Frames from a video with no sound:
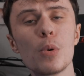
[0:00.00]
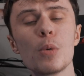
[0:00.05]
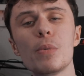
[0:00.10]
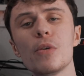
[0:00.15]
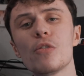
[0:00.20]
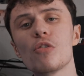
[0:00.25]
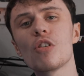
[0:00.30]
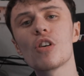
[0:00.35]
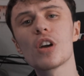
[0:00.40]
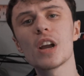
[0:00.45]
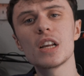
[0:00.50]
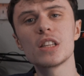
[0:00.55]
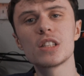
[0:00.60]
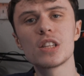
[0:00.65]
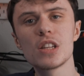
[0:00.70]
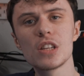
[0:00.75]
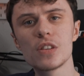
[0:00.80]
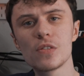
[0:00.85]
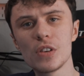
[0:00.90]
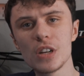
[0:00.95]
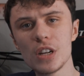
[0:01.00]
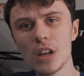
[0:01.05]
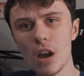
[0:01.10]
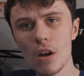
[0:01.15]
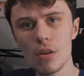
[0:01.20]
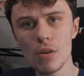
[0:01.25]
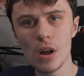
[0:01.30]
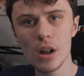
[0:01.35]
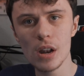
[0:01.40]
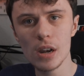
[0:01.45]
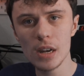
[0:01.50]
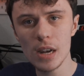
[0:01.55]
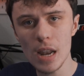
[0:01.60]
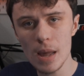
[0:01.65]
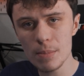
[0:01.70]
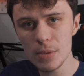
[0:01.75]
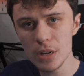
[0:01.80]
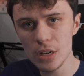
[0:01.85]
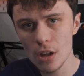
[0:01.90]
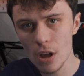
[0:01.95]
But before I get into this video,
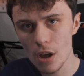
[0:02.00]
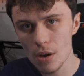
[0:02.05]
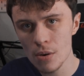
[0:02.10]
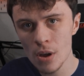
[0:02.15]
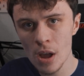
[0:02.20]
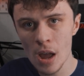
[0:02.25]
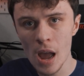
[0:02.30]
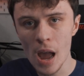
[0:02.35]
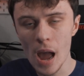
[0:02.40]
let me know,